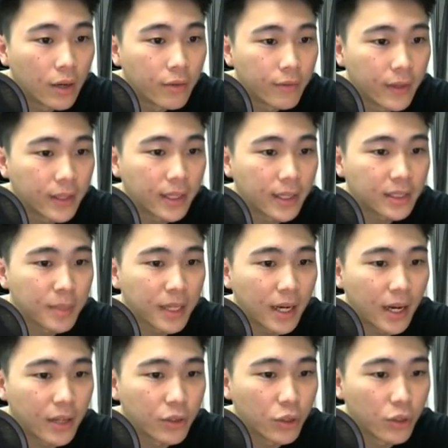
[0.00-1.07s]
Fantasmic
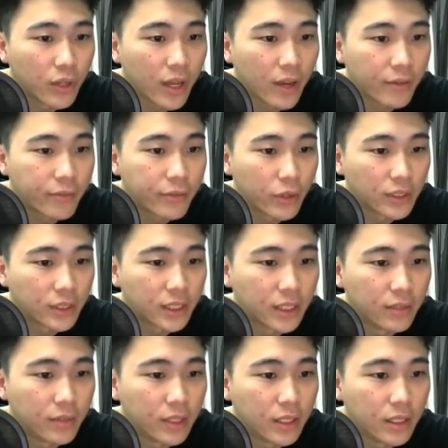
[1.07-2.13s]
Art, you don't have your
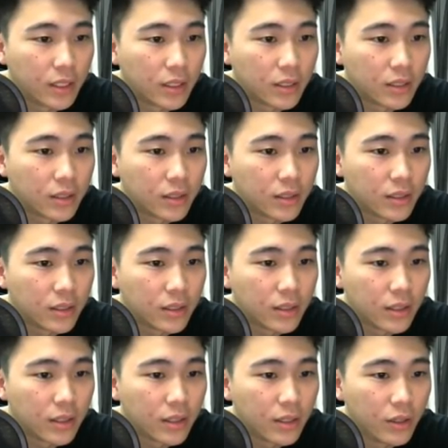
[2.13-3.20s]
server.
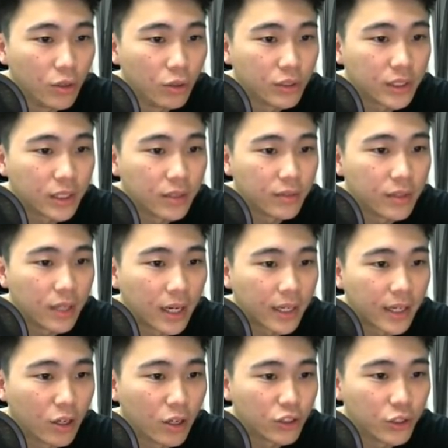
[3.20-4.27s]
No server, I
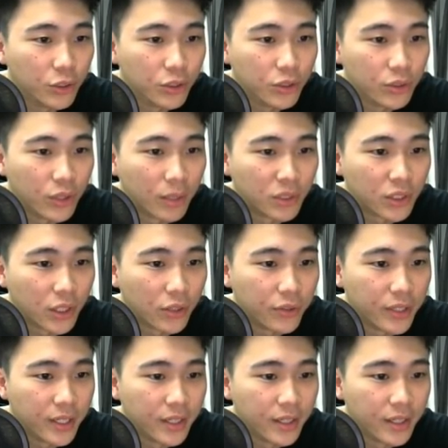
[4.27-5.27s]
cannot choose you, I'm sorry.